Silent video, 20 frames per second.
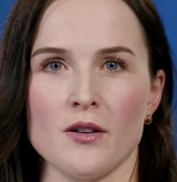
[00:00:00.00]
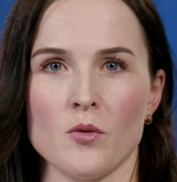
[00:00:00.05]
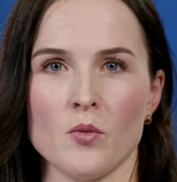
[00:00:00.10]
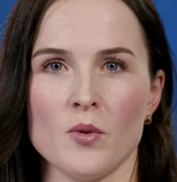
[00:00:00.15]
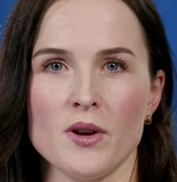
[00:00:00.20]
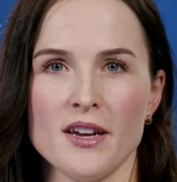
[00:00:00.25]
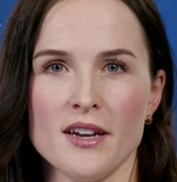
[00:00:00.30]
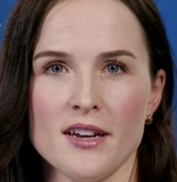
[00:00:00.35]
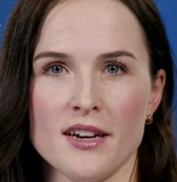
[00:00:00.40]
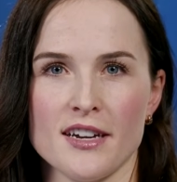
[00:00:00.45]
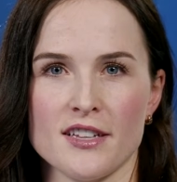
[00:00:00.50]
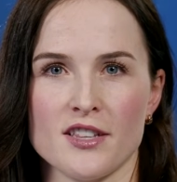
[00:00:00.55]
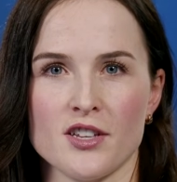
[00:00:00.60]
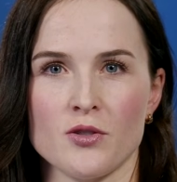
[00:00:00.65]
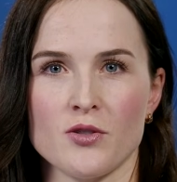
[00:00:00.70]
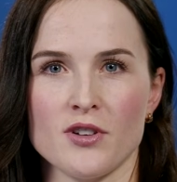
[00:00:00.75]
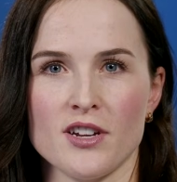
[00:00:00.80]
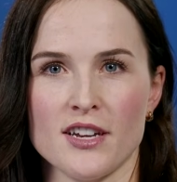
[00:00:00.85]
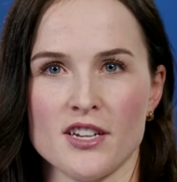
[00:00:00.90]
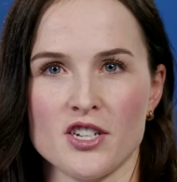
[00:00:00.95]
we at
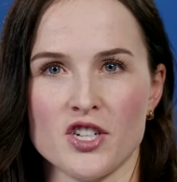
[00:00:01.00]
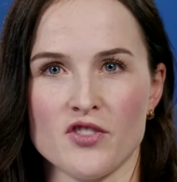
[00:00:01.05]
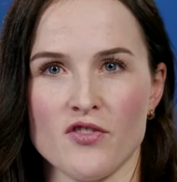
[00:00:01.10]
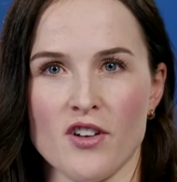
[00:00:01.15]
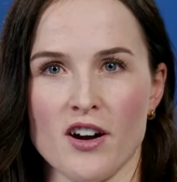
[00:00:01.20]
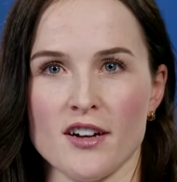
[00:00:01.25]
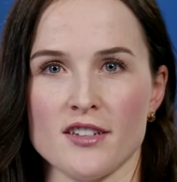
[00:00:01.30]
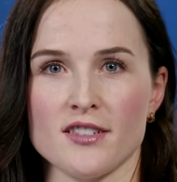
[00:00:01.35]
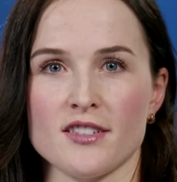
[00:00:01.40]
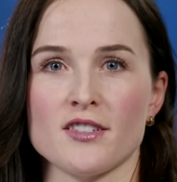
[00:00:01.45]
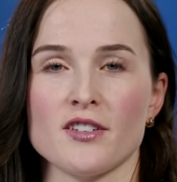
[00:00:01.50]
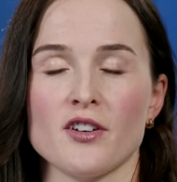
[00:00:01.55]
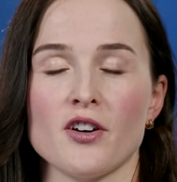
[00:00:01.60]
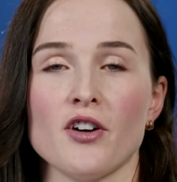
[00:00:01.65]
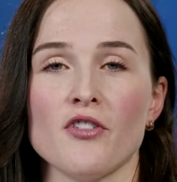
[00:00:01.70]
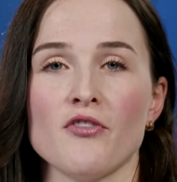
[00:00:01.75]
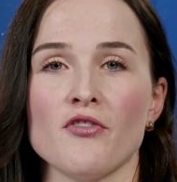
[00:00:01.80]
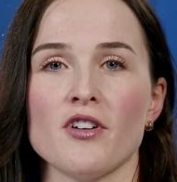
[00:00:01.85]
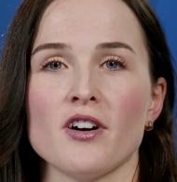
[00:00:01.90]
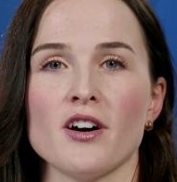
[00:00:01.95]
Rohde and Schwarz
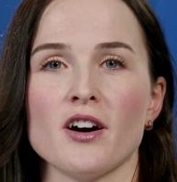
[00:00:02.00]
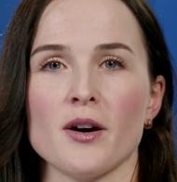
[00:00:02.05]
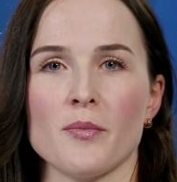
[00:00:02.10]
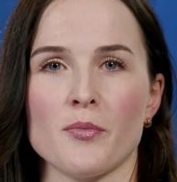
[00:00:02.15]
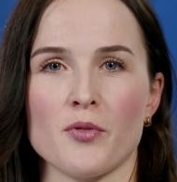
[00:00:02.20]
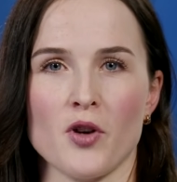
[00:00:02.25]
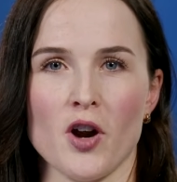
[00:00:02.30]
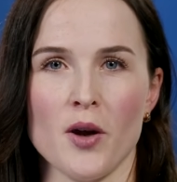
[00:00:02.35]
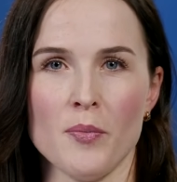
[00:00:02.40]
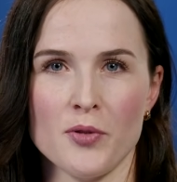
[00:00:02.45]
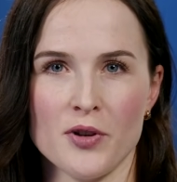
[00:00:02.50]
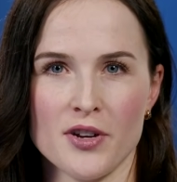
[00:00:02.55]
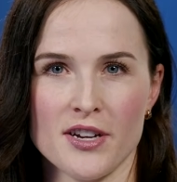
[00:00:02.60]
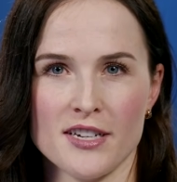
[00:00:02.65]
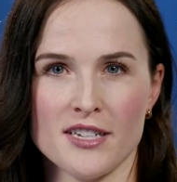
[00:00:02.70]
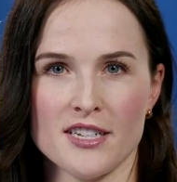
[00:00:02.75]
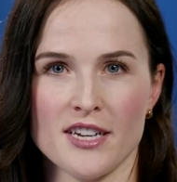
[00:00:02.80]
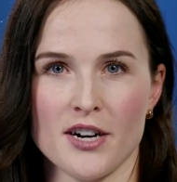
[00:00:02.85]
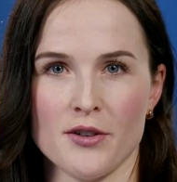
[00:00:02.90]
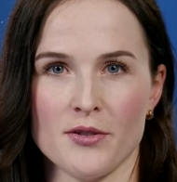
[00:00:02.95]
offer a
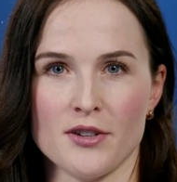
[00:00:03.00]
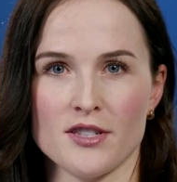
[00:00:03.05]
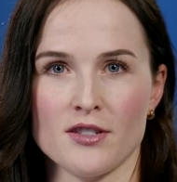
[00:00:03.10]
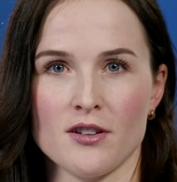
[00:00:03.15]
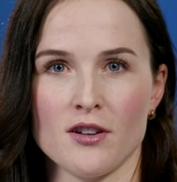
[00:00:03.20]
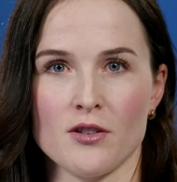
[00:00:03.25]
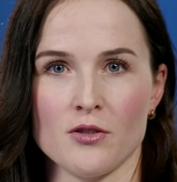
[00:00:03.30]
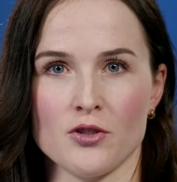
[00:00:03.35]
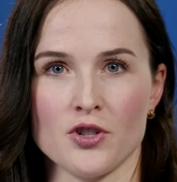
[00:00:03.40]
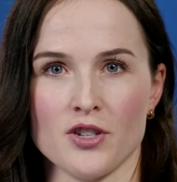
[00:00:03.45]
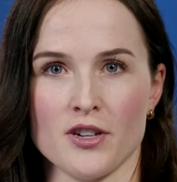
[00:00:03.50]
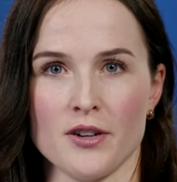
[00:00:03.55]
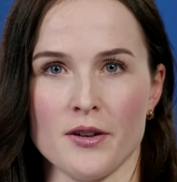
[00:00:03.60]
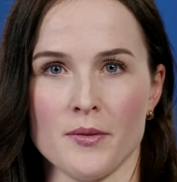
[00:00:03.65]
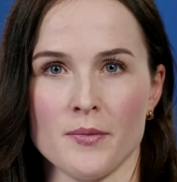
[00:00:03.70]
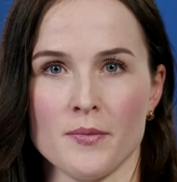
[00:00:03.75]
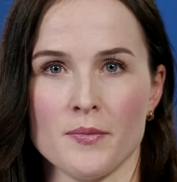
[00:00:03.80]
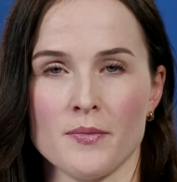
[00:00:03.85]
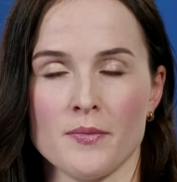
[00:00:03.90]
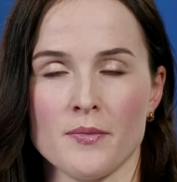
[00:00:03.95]
proprietary solution.